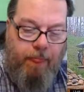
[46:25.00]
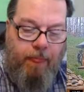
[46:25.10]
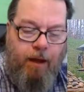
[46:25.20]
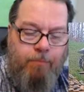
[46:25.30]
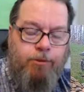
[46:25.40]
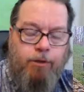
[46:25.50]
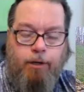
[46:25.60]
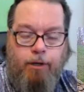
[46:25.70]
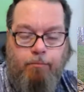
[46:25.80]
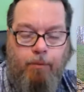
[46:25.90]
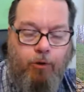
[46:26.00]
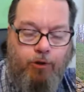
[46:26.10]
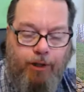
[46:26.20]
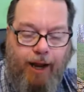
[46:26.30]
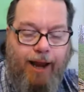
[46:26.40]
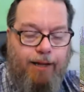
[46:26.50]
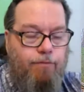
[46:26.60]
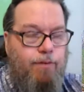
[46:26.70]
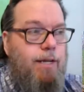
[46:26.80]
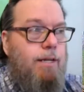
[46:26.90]
I'm sorry. Motion
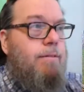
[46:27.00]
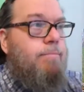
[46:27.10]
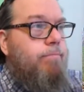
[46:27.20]
activated.